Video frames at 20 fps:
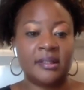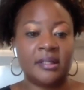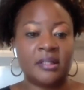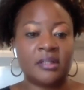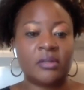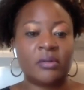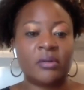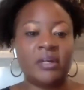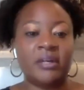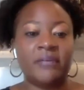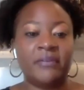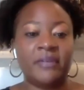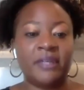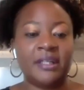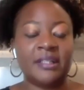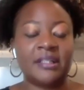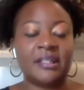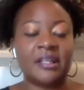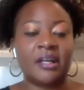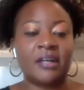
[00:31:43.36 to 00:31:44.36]
So if it
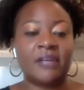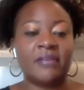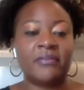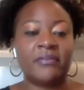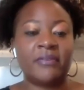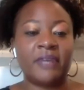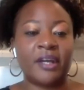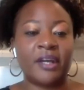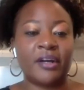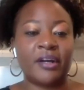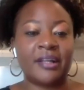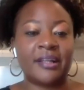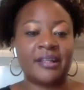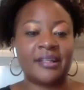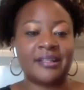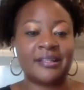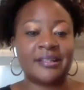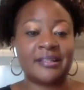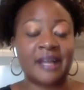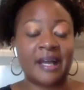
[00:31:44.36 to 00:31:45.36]
is unfair at
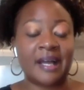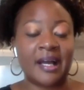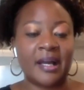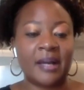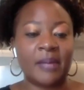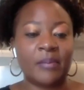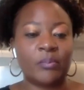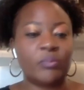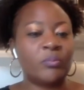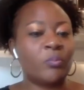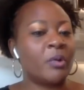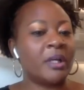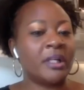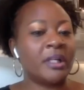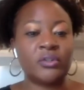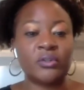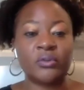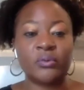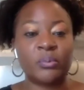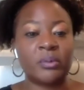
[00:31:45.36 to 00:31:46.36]
this time, when
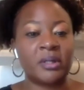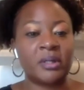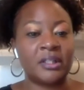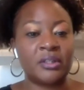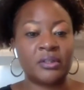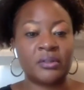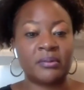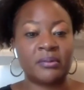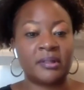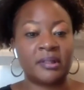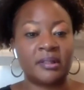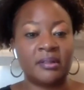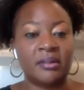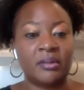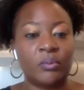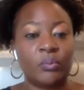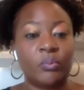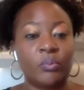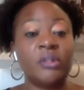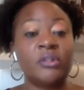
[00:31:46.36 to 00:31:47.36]
do we do it?
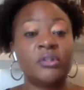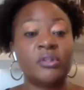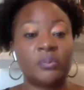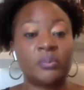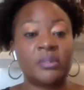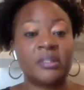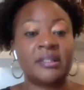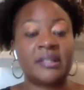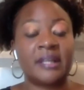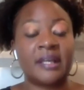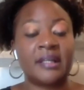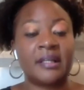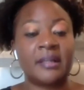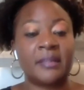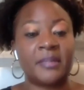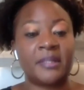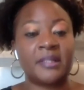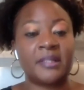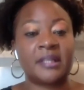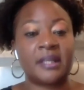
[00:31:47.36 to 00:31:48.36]
When do we stand up
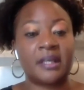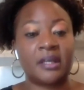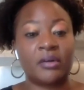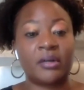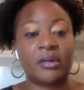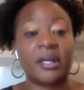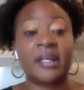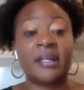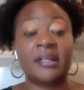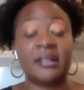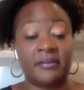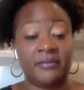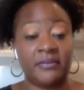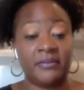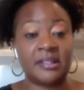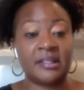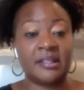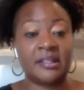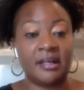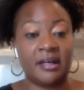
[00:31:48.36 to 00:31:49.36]
and say, Okay, enough
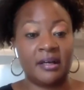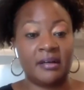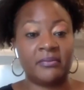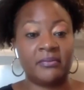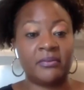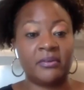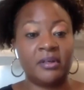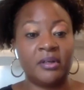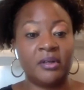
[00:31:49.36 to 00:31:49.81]
is enough?